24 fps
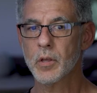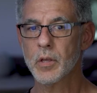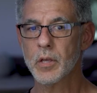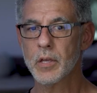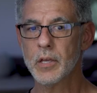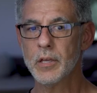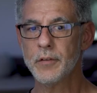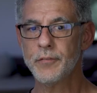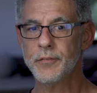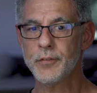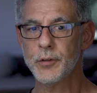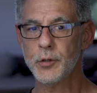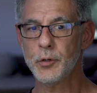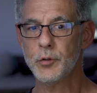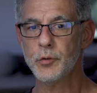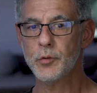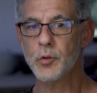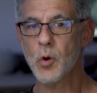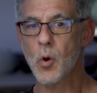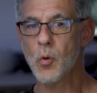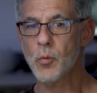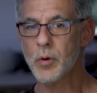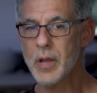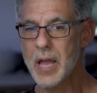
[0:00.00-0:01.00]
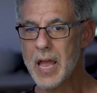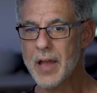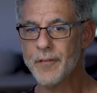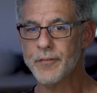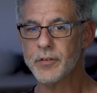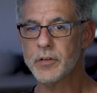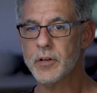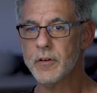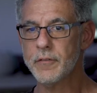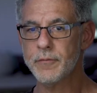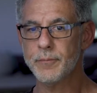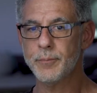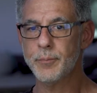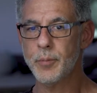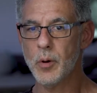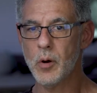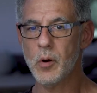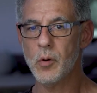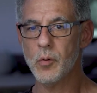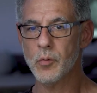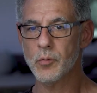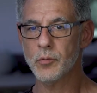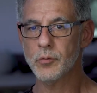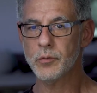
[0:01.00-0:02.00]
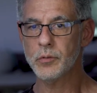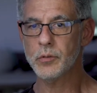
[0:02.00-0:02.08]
If you don't have enough bone,